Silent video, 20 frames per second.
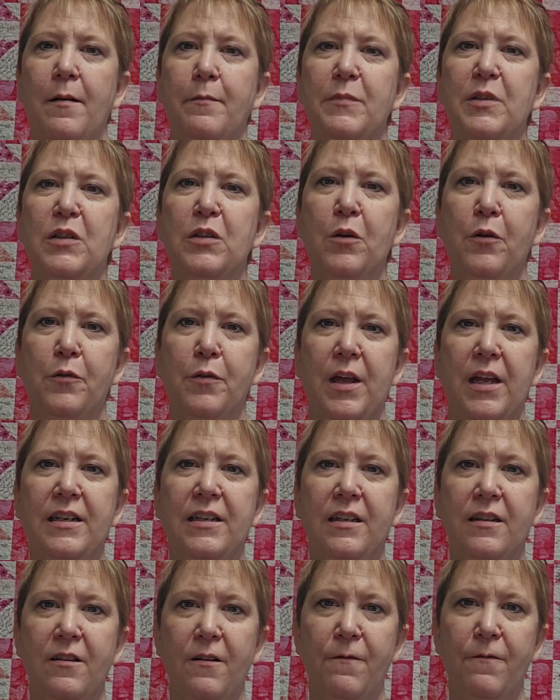So they
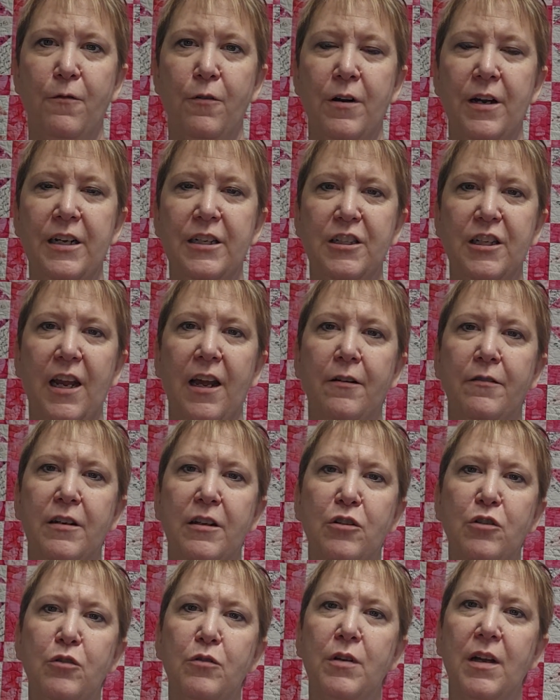did their 4-H county
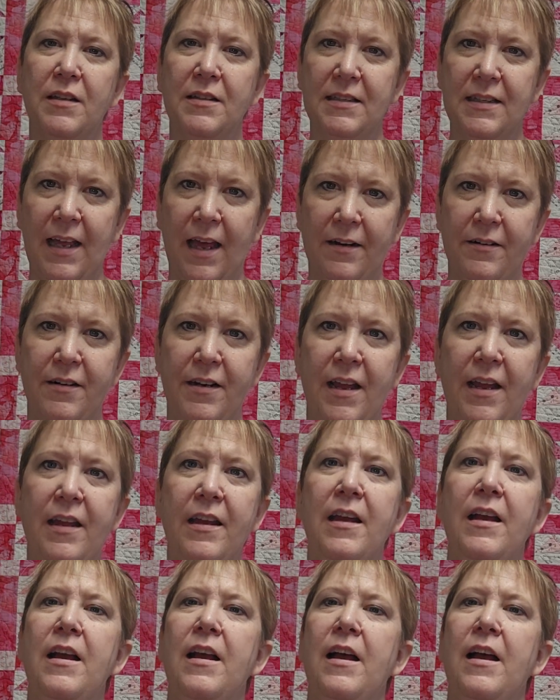shoot on Saturday,